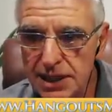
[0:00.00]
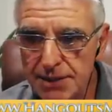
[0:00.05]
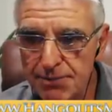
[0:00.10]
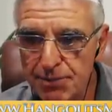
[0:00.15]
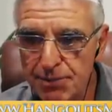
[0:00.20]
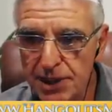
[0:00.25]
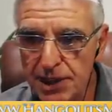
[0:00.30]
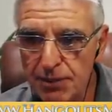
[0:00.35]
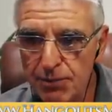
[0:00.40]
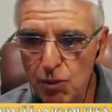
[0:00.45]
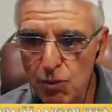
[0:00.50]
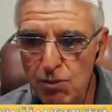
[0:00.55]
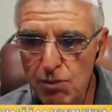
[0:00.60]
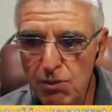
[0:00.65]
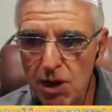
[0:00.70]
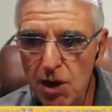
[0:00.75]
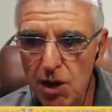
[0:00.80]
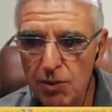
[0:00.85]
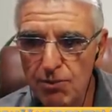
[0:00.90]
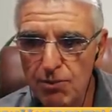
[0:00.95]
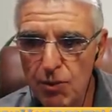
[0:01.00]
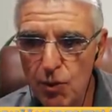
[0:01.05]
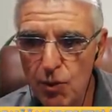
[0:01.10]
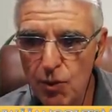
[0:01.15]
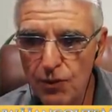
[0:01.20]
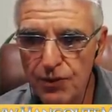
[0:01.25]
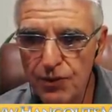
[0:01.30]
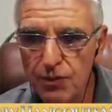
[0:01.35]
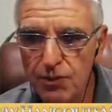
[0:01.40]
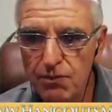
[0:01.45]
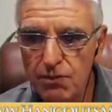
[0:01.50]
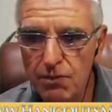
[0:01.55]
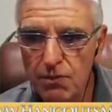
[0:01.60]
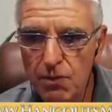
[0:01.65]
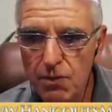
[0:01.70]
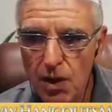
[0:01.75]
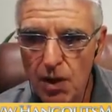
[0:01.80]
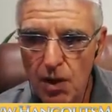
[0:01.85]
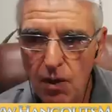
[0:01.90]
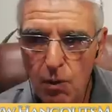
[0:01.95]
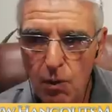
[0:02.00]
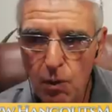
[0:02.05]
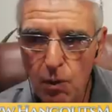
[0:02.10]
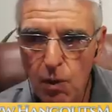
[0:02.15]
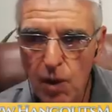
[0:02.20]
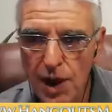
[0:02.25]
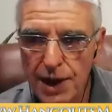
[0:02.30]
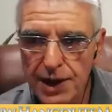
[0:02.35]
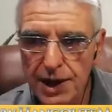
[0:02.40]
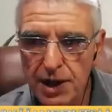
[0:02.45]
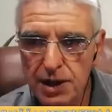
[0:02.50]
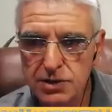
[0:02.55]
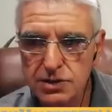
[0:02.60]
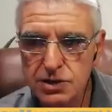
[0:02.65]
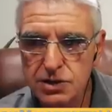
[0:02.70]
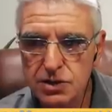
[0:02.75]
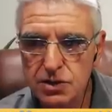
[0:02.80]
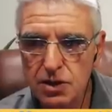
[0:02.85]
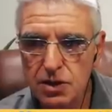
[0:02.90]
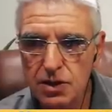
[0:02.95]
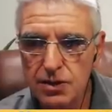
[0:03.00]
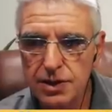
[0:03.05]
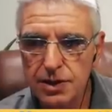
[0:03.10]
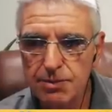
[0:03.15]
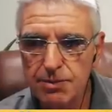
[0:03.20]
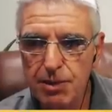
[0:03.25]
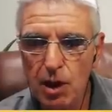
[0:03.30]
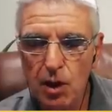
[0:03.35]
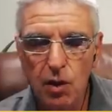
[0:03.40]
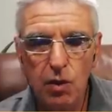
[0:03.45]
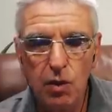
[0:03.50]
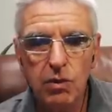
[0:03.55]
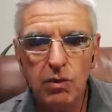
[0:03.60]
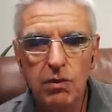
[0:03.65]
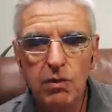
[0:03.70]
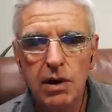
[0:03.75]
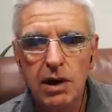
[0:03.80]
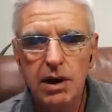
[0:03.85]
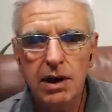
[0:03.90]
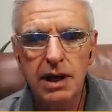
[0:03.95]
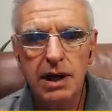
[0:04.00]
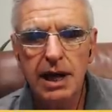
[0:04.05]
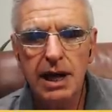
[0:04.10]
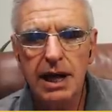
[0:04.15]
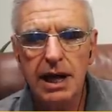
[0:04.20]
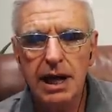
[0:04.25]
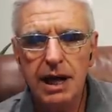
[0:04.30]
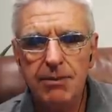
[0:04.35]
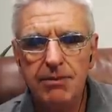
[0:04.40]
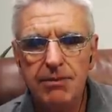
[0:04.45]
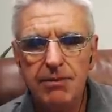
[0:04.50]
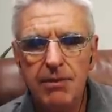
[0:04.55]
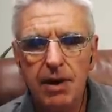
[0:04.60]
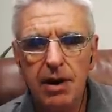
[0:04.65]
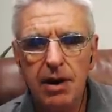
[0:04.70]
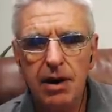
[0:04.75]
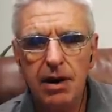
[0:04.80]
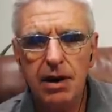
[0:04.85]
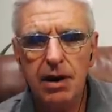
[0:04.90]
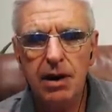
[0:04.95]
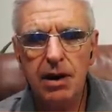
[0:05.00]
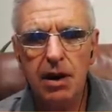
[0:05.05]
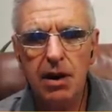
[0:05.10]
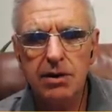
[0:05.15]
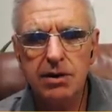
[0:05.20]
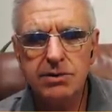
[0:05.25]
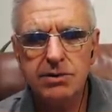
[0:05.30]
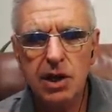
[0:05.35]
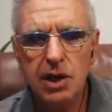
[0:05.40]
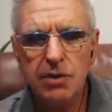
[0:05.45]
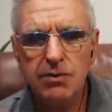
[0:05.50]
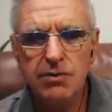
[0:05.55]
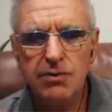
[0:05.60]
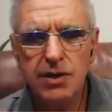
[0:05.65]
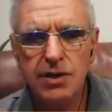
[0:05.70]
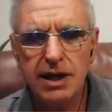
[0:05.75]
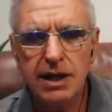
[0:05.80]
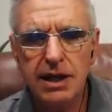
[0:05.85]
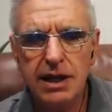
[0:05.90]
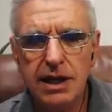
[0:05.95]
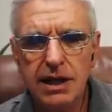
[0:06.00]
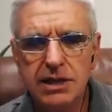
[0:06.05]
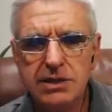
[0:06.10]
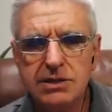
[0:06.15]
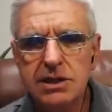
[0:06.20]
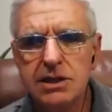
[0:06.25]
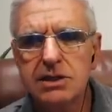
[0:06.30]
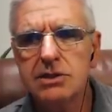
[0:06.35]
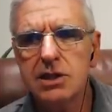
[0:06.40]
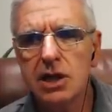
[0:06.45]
let people mark more than one answer on the poll? I don't think it is. It's